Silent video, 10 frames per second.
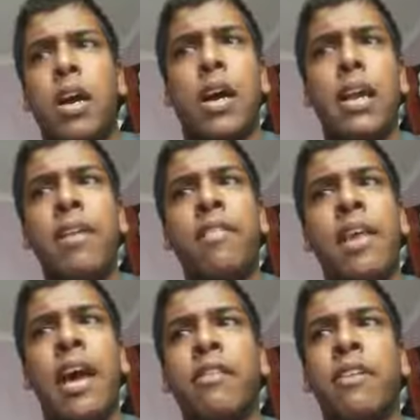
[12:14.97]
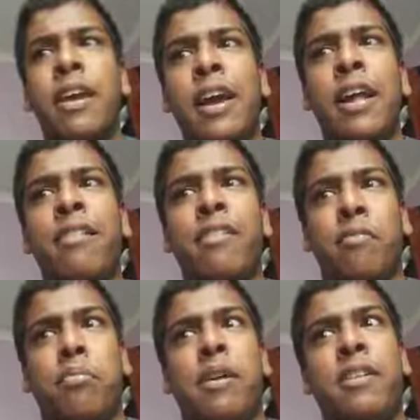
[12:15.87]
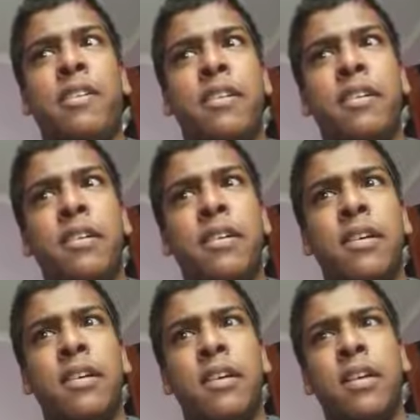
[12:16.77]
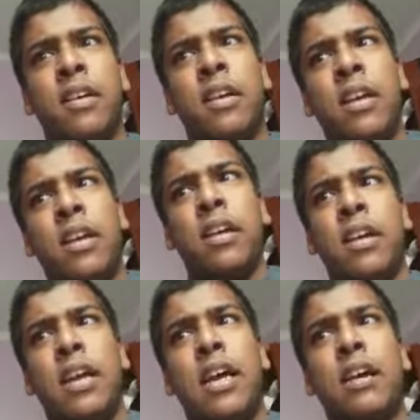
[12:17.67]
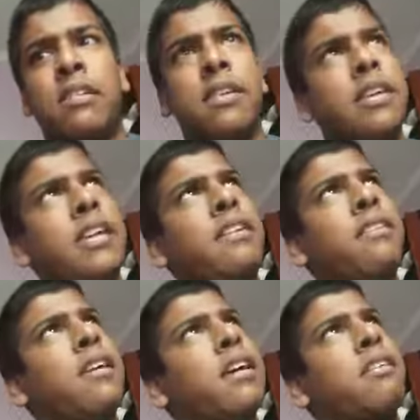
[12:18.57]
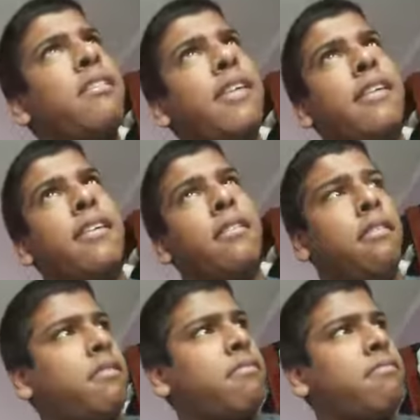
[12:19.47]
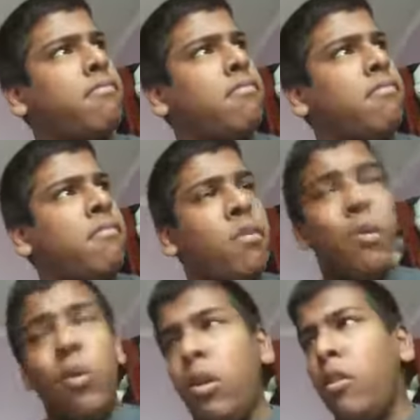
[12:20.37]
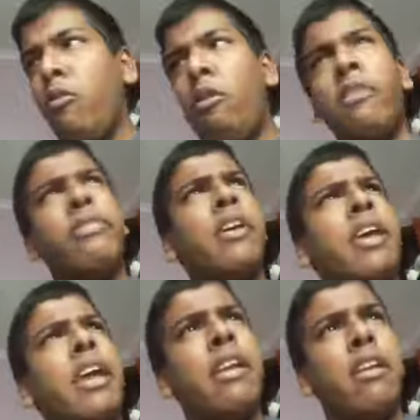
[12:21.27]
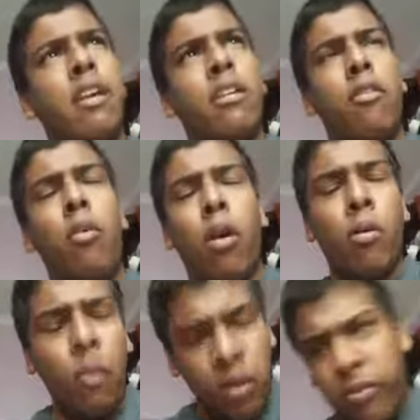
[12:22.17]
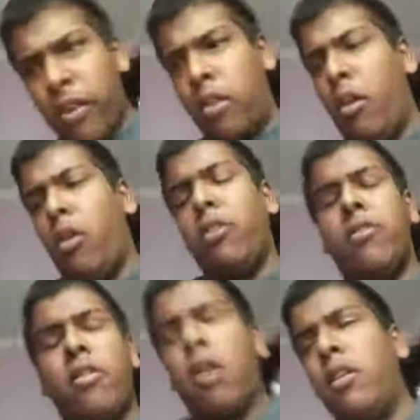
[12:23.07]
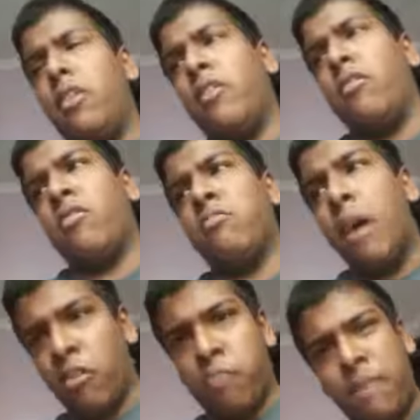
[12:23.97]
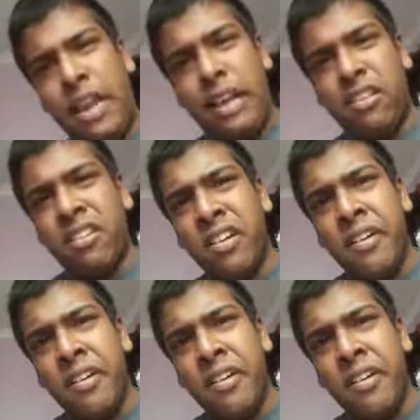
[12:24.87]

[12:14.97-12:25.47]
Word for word: At least he actually hands as much. And actually, at least he actually does. The worst thing he done, the worst thing Logan's done, is smash plates.